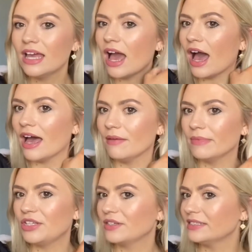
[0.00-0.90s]

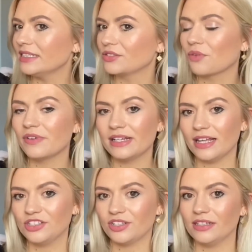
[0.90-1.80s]
And you can see it's got a really
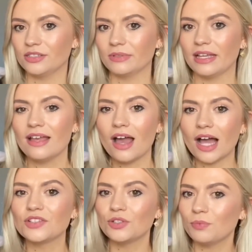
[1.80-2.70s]
nice shine to it.
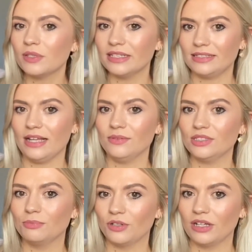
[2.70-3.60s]
I do put this down to
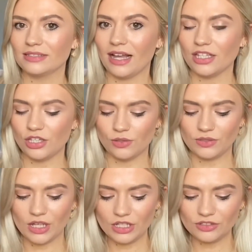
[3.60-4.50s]
the products that I use.
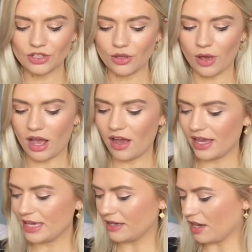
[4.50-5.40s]
So
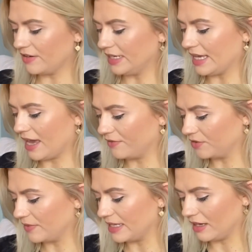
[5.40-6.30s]
I currently have
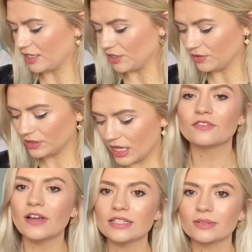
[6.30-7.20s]
3 that I use. The
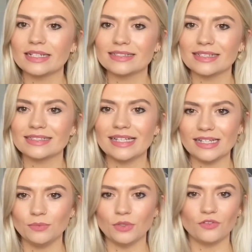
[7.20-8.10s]
first one is this
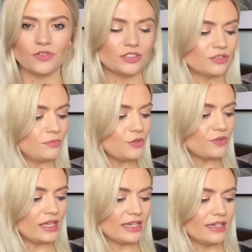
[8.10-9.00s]
Neil & Wolf
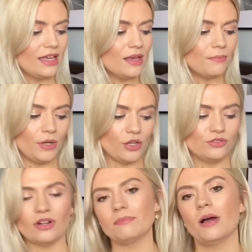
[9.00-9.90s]
Smoothing Blow
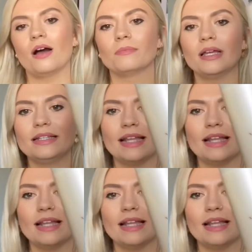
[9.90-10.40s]
Dry Balm. Now